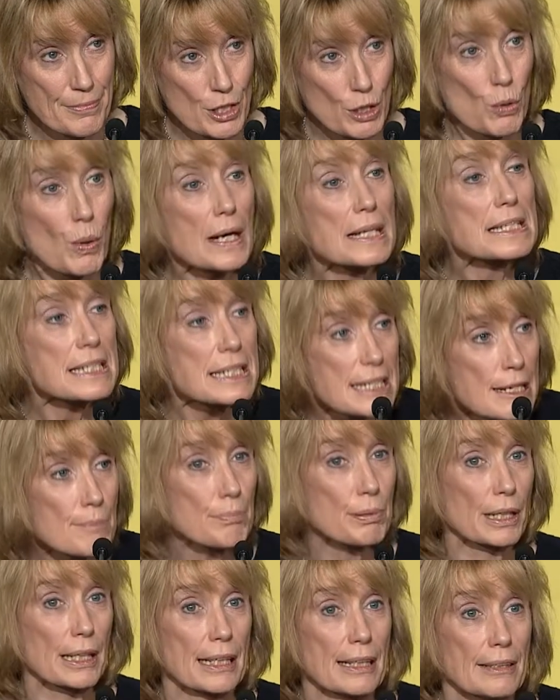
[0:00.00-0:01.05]
Quite
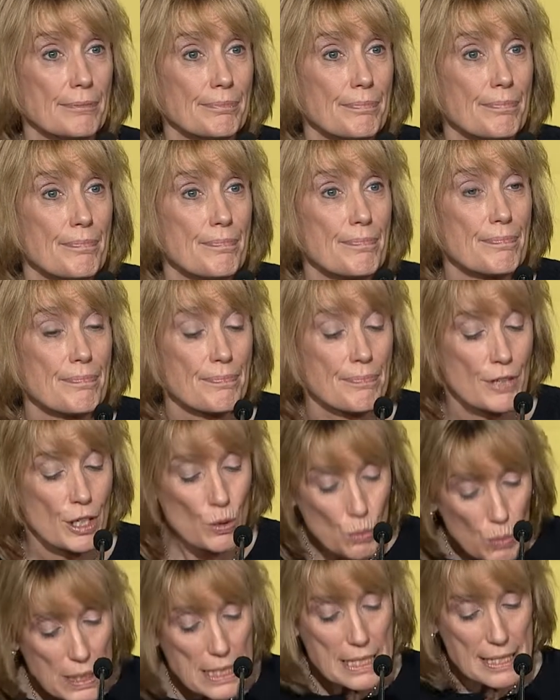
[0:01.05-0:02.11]
simply,
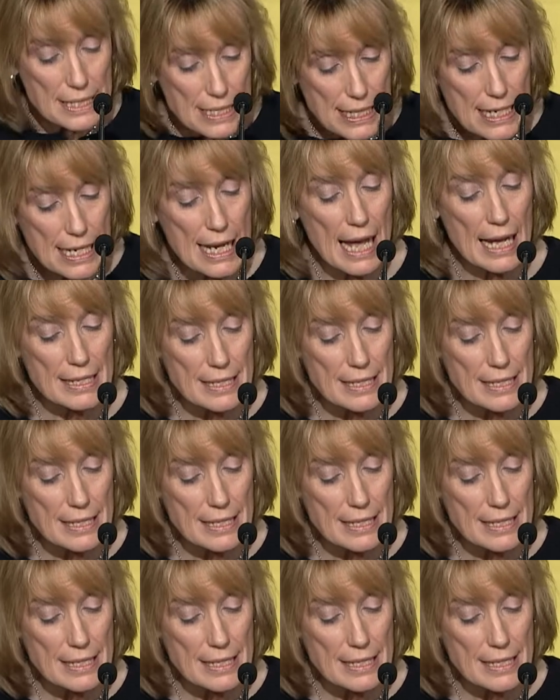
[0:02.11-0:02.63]
we see